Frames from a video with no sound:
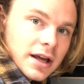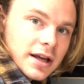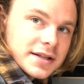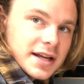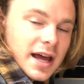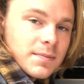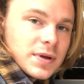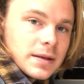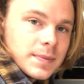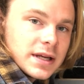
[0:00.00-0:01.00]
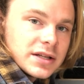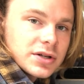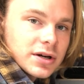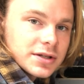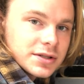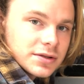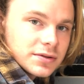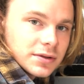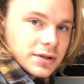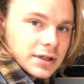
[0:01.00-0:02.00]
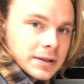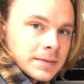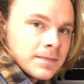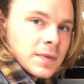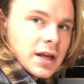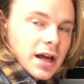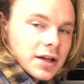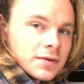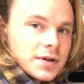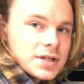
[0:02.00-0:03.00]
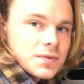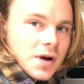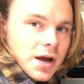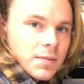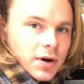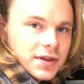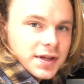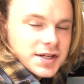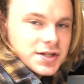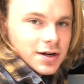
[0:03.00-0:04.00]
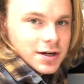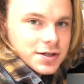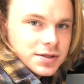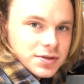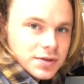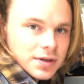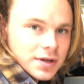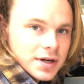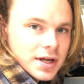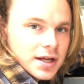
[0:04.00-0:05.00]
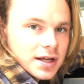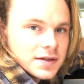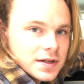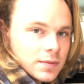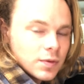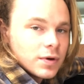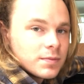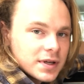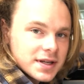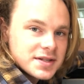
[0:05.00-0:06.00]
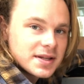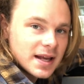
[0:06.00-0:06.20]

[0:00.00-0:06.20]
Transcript: It's an MPP charge controller, and the reason why I bought this charge controller is number one, because of the